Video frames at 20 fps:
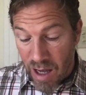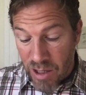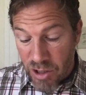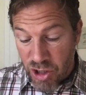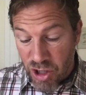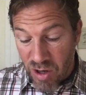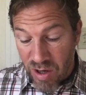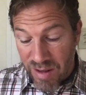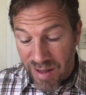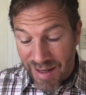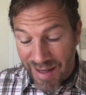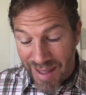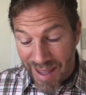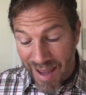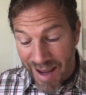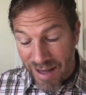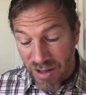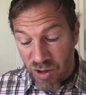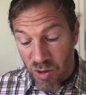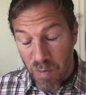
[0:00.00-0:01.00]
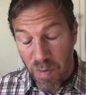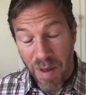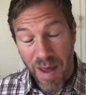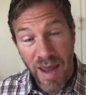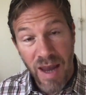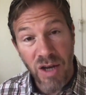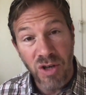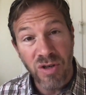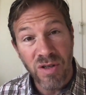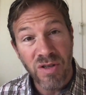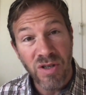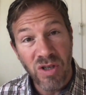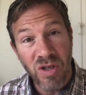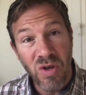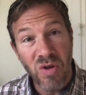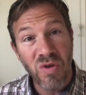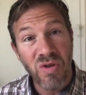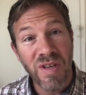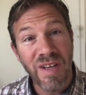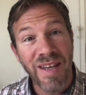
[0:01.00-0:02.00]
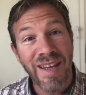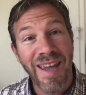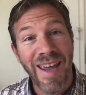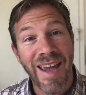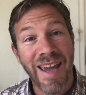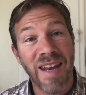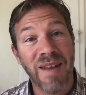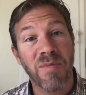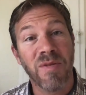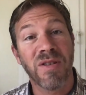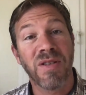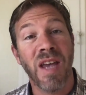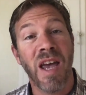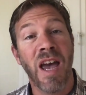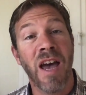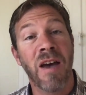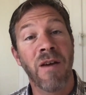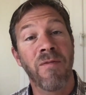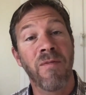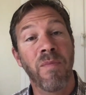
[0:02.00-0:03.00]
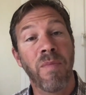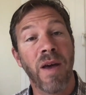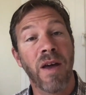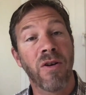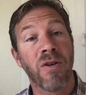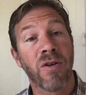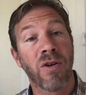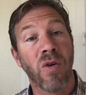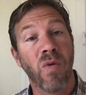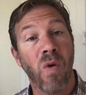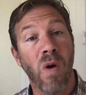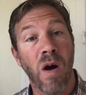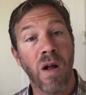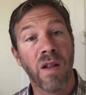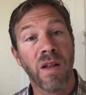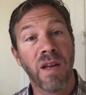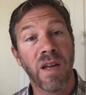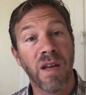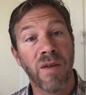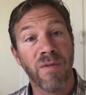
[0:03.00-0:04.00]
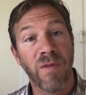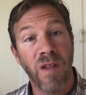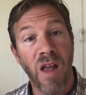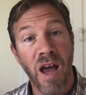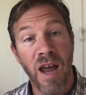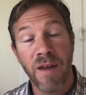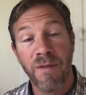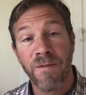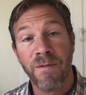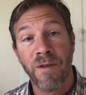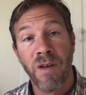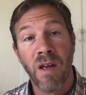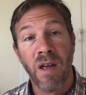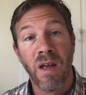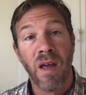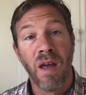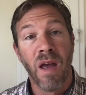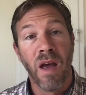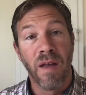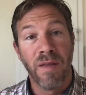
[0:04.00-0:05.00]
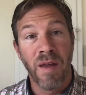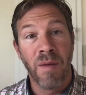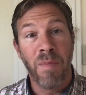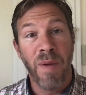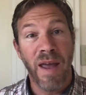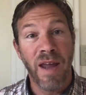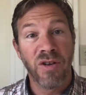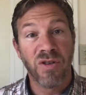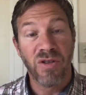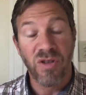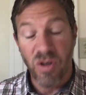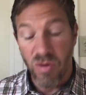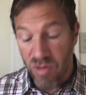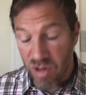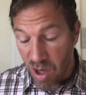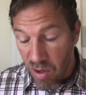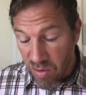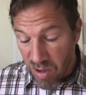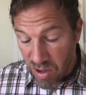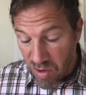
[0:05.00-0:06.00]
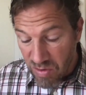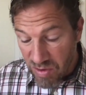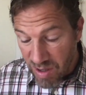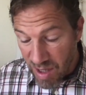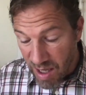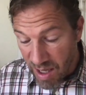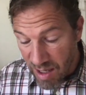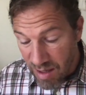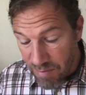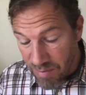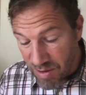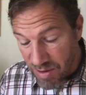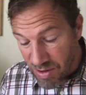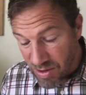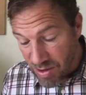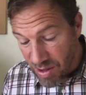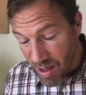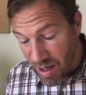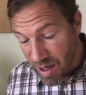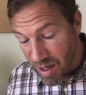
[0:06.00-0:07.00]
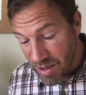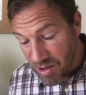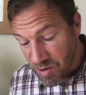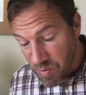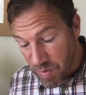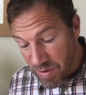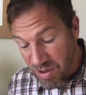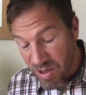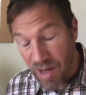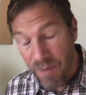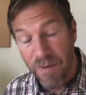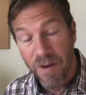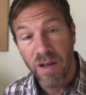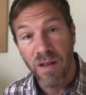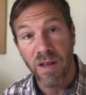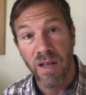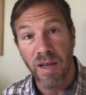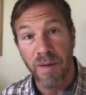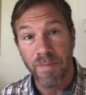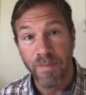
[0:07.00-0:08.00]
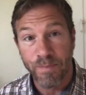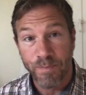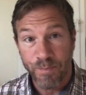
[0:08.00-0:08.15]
showing that cancer patients using cannabis have better quality of life than patients who don't use cannabis. Specifically,